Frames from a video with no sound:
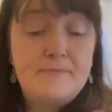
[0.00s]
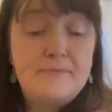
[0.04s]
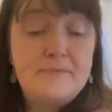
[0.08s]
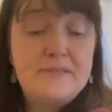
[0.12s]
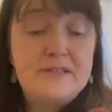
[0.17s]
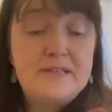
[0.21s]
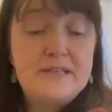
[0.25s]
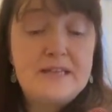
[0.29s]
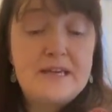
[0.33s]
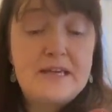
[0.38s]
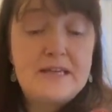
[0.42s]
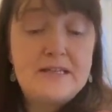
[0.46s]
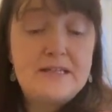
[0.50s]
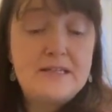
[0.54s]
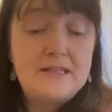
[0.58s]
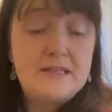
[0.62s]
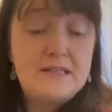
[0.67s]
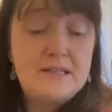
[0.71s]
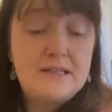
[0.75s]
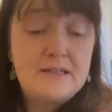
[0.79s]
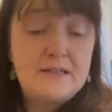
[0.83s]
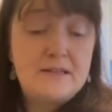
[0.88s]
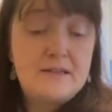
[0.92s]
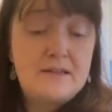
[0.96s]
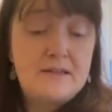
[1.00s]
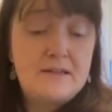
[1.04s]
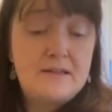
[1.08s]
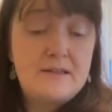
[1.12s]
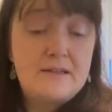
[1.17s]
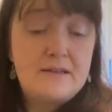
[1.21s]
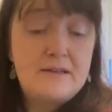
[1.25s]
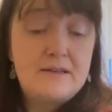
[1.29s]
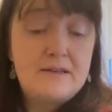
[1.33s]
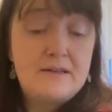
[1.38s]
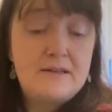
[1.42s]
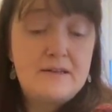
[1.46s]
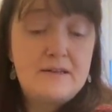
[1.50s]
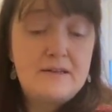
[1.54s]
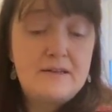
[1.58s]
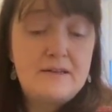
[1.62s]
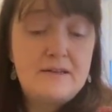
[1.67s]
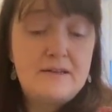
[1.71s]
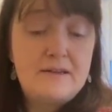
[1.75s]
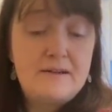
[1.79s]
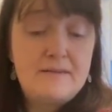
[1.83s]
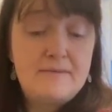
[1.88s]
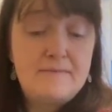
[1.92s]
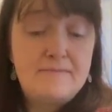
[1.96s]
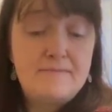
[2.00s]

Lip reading: skeins, yeah,